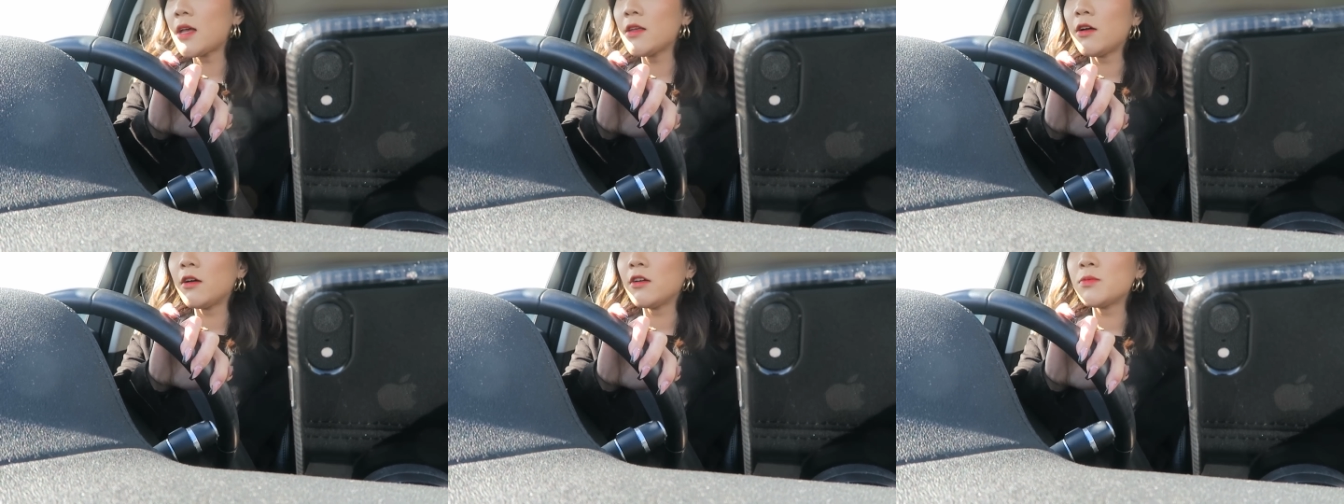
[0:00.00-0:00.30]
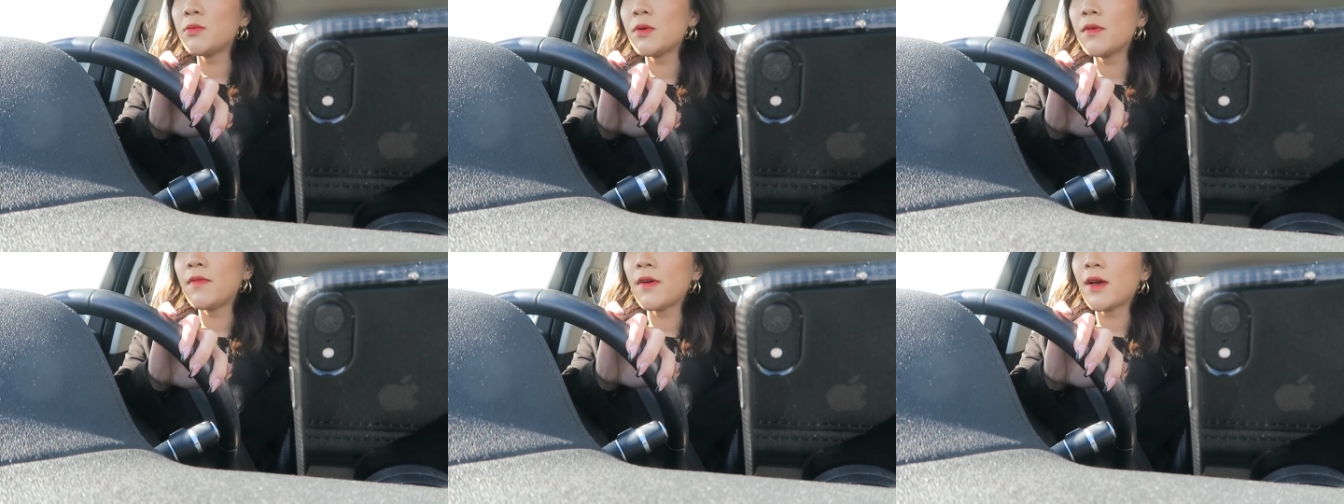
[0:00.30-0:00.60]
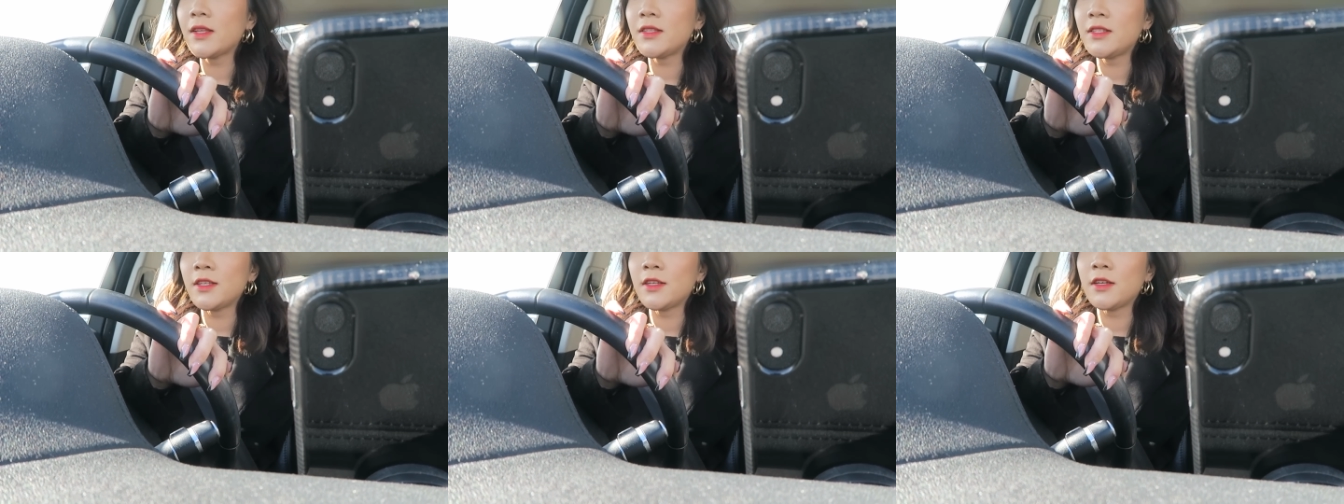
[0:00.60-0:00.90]
I always
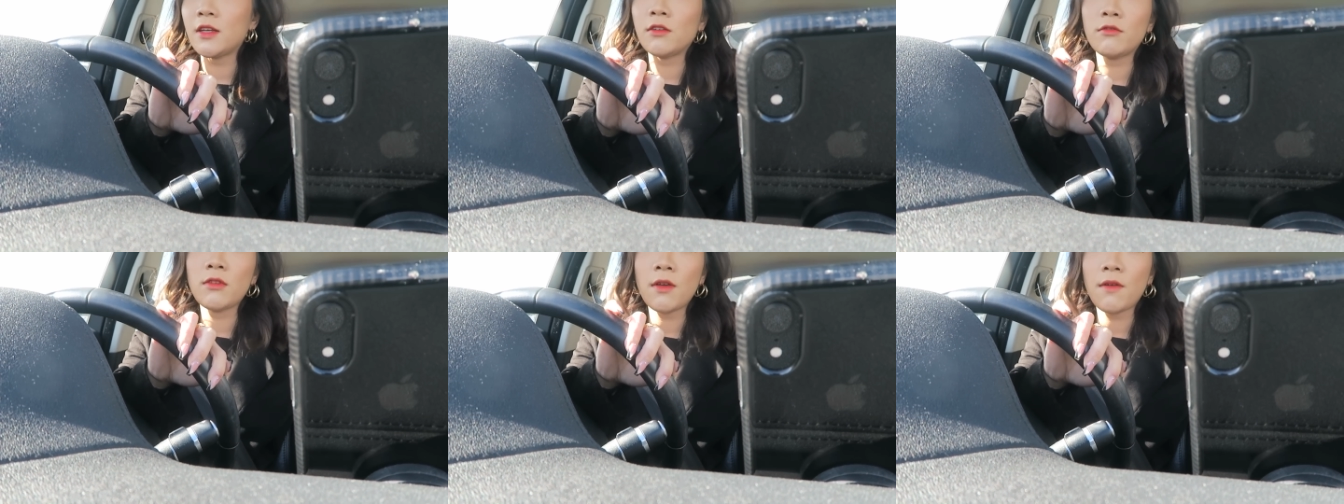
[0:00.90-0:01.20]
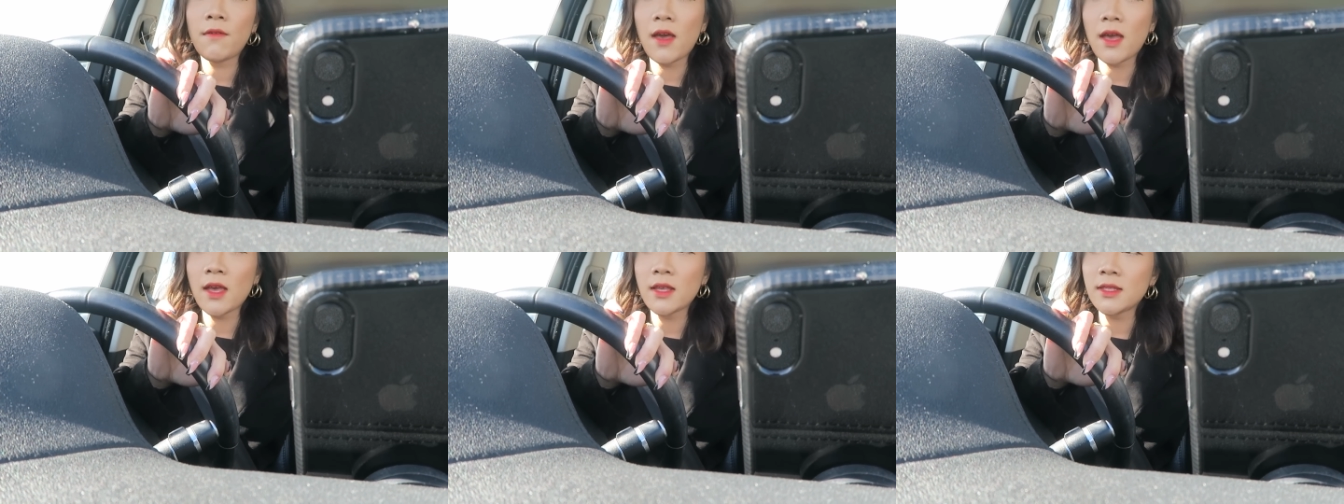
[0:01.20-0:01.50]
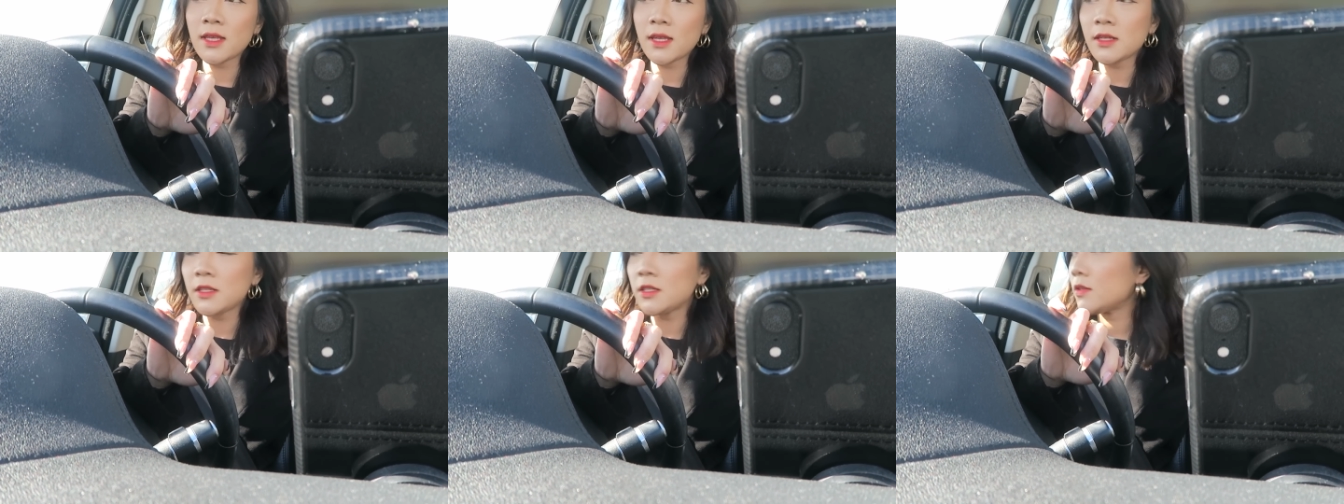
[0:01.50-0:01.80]
prefer to
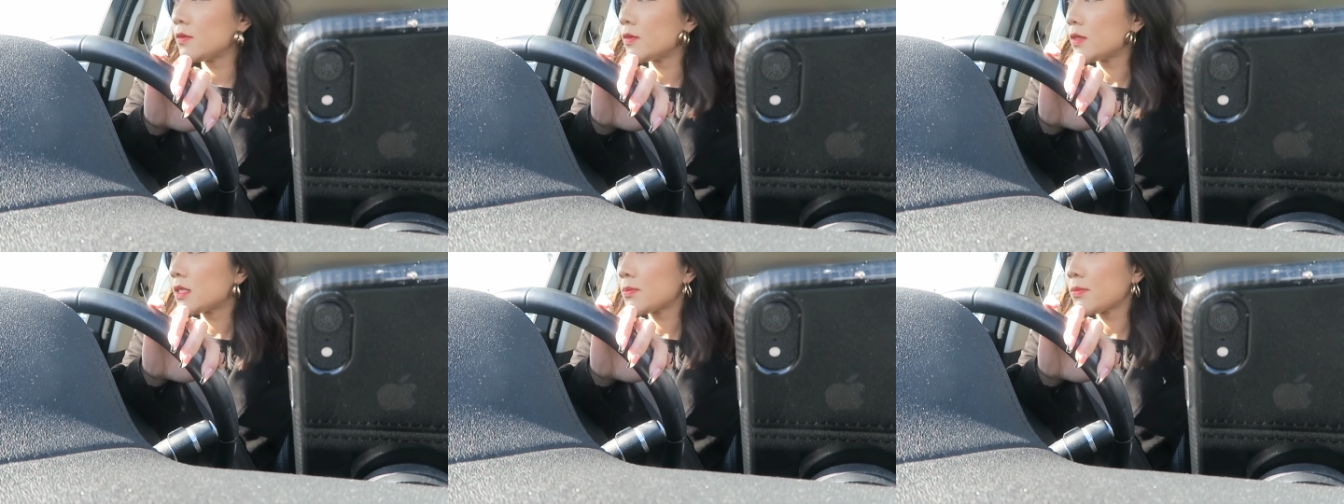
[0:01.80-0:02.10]
reverse into a